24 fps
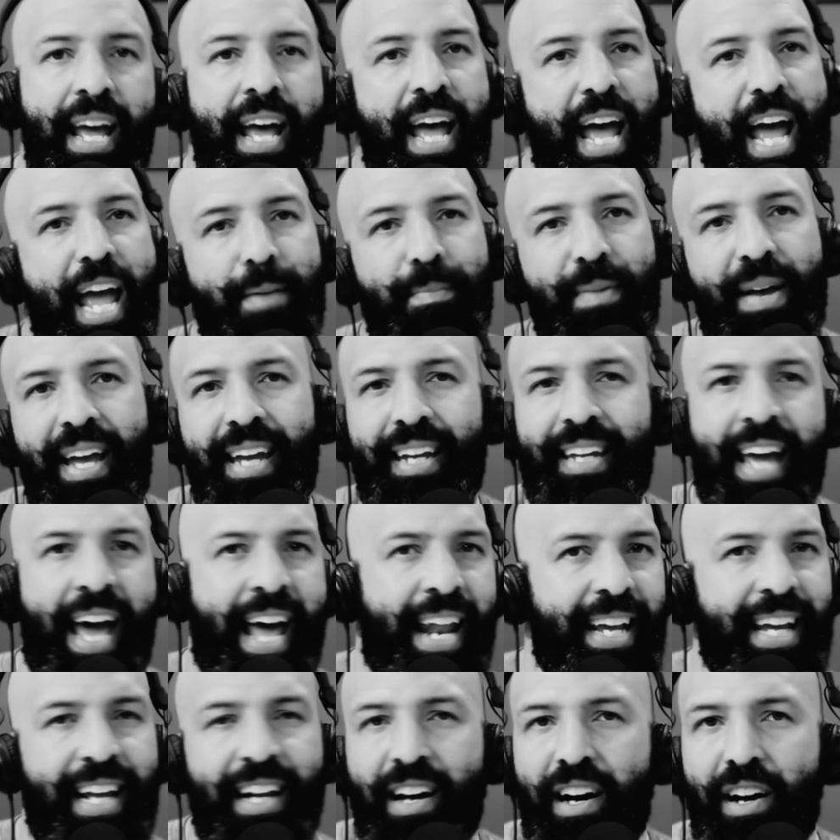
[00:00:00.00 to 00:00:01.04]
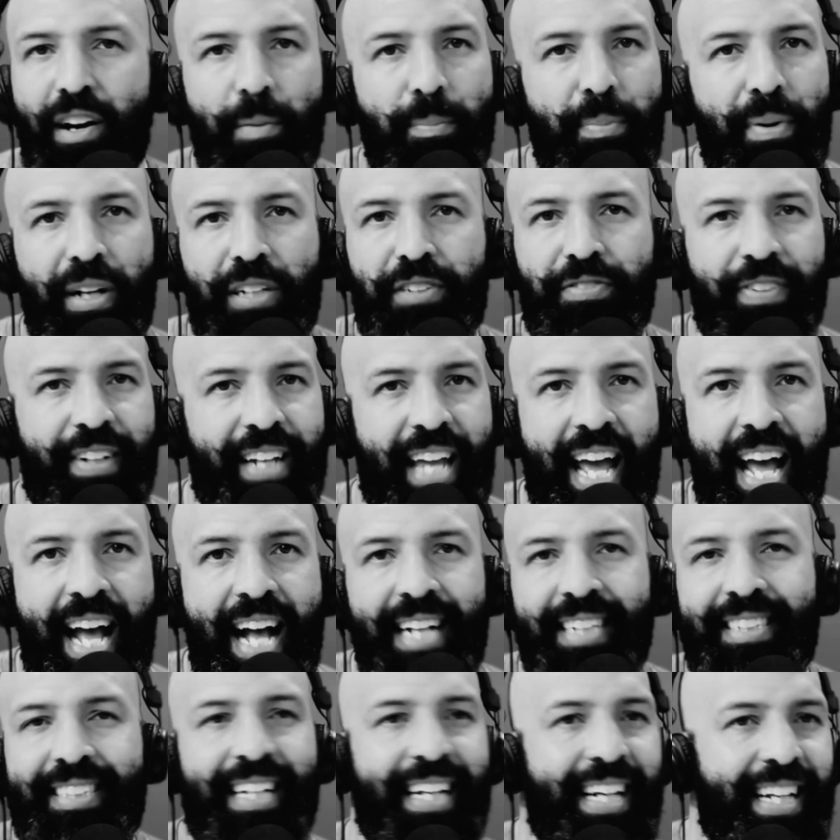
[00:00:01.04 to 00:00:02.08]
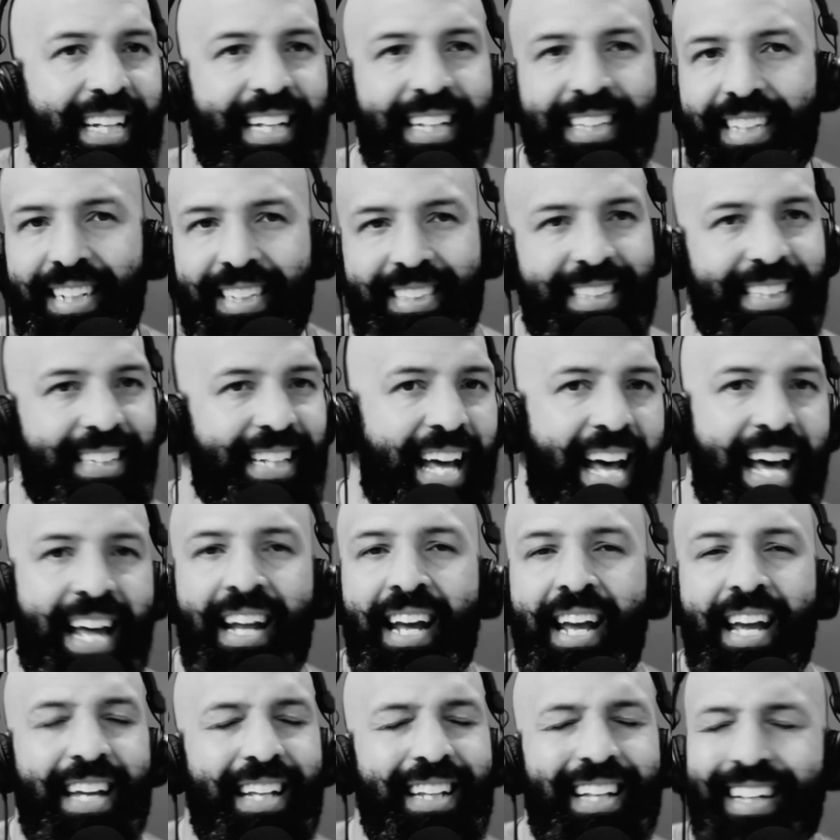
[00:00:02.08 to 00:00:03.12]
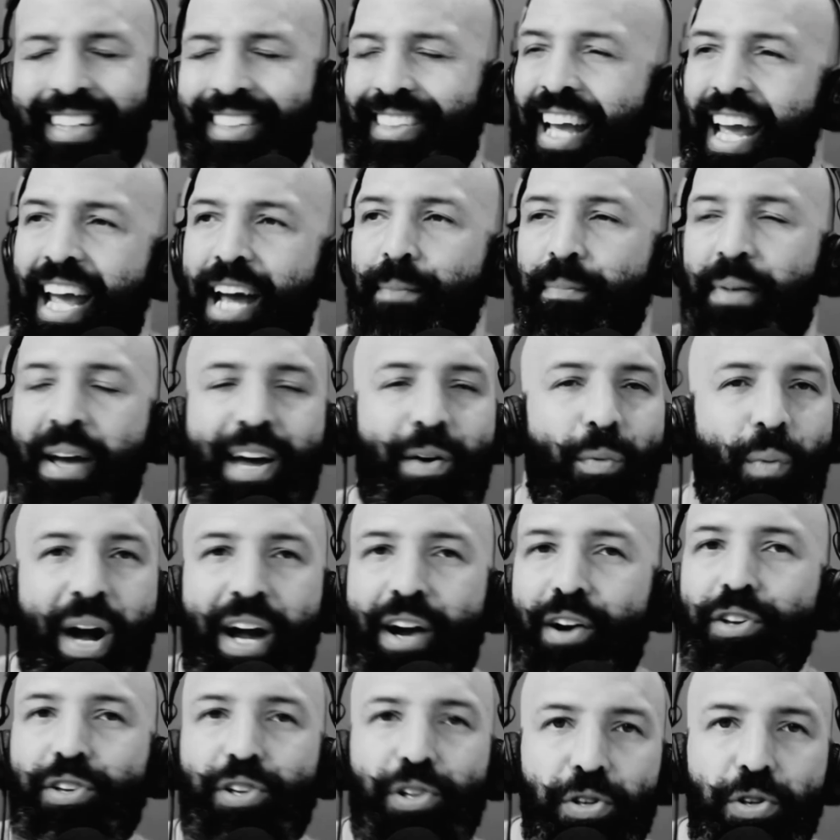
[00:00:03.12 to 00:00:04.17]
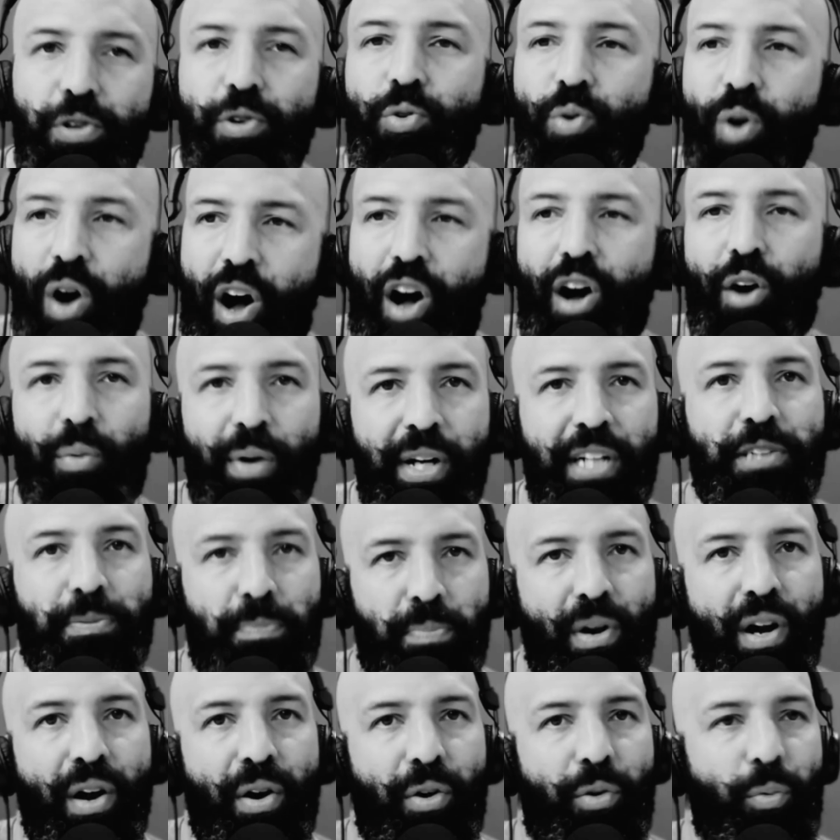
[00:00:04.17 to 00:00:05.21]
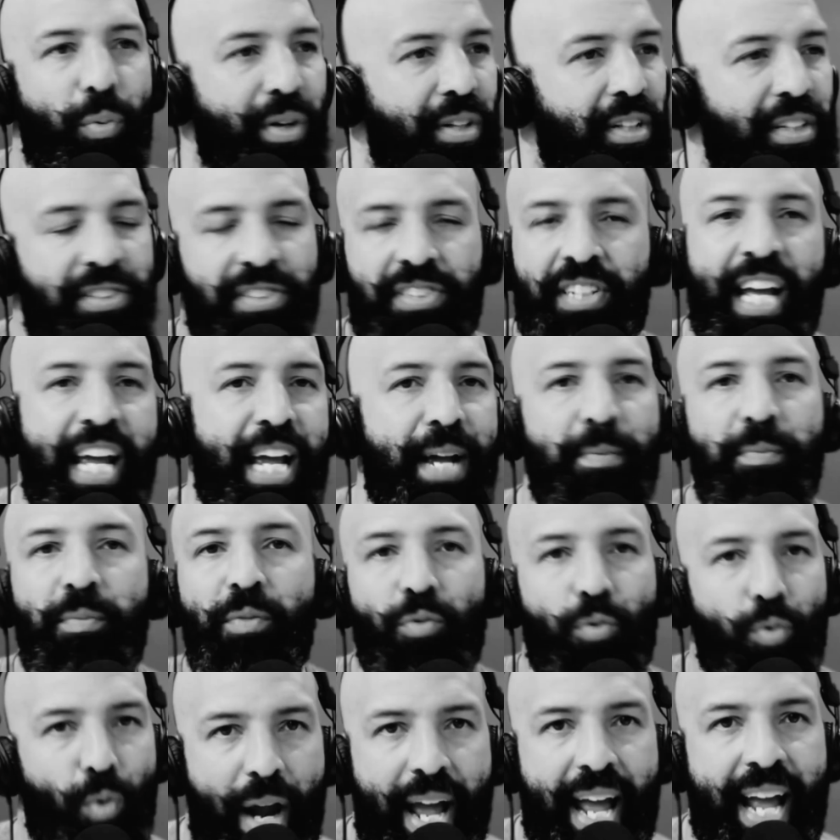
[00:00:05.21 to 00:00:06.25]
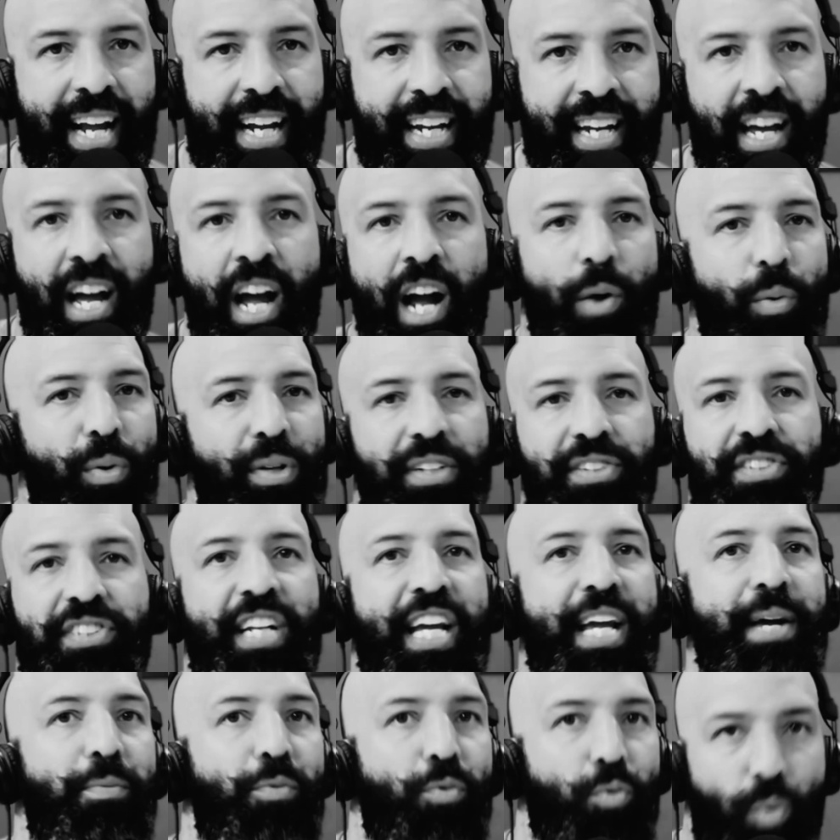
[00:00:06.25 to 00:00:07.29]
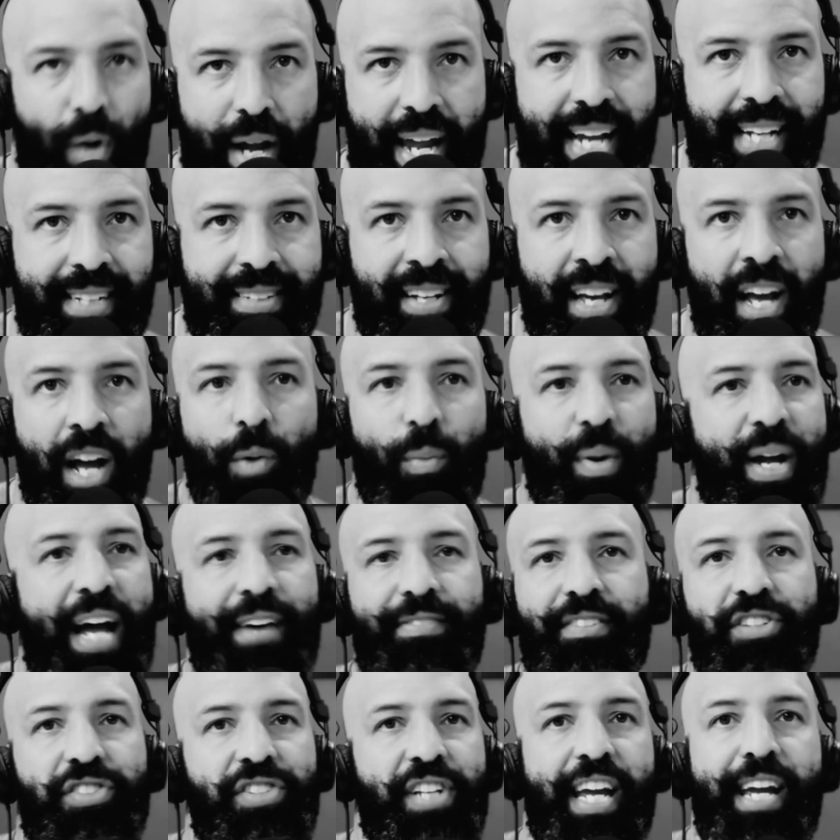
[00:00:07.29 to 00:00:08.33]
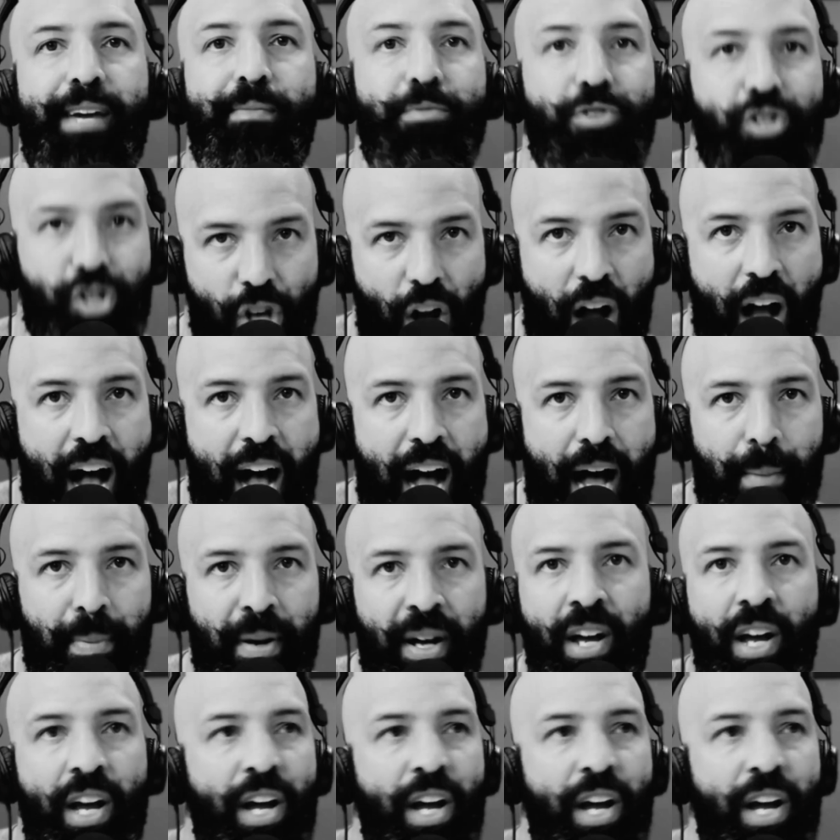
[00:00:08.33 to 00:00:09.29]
Hey, man, can I get $100 for gas? Can I get this and that? You're like, damn, man, why are you always broke? We're the same rank. We're the same rate. We have the same job.